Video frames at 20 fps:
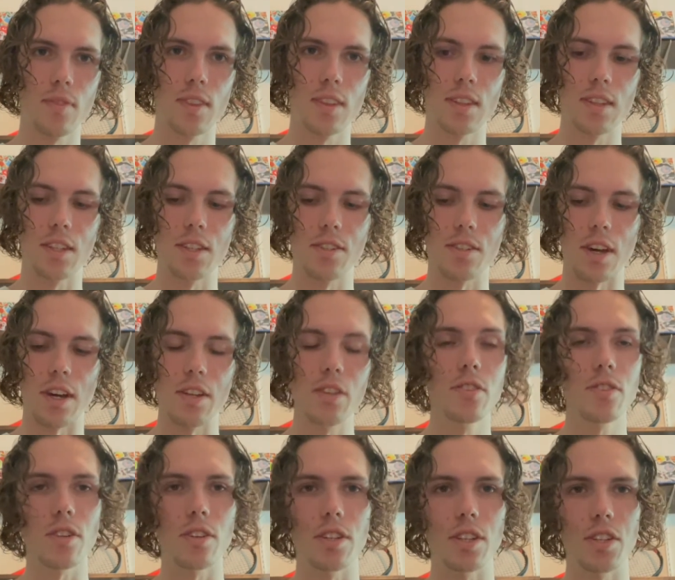designs
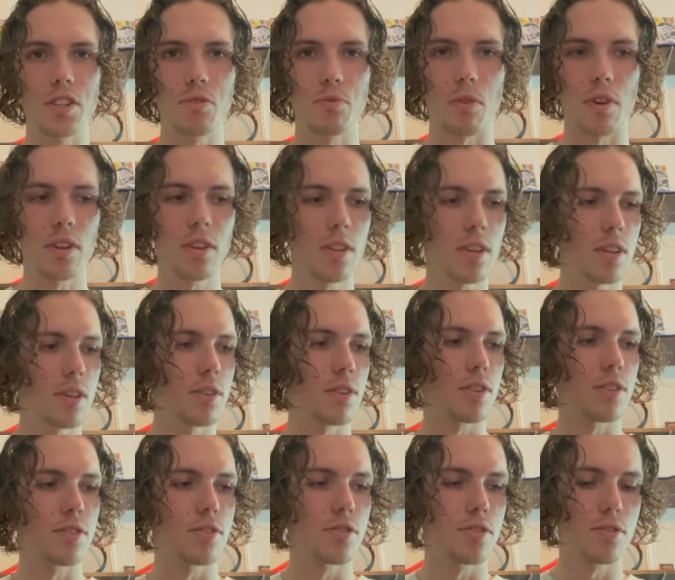on each one, it'll
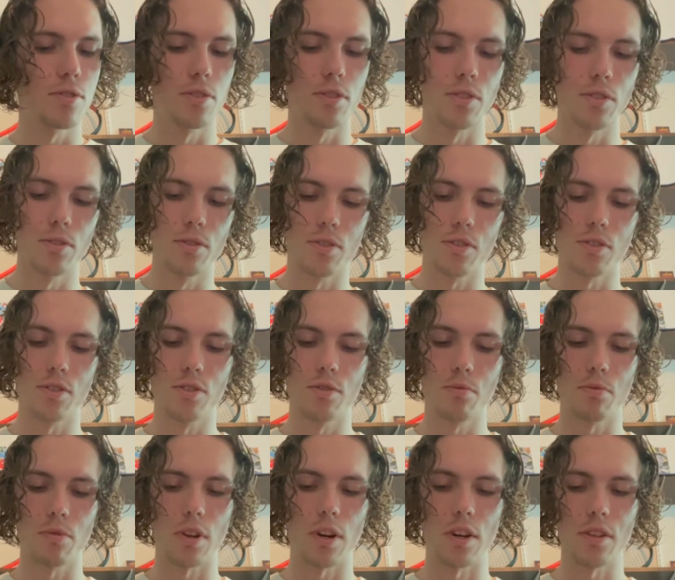still look
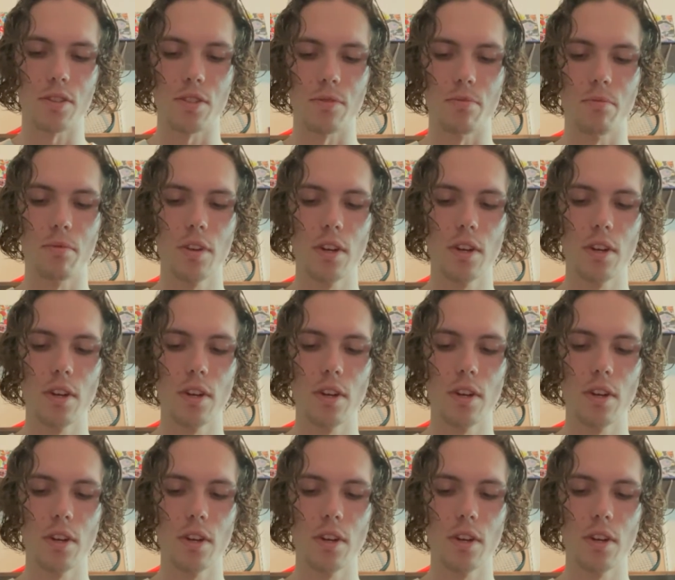super awesome.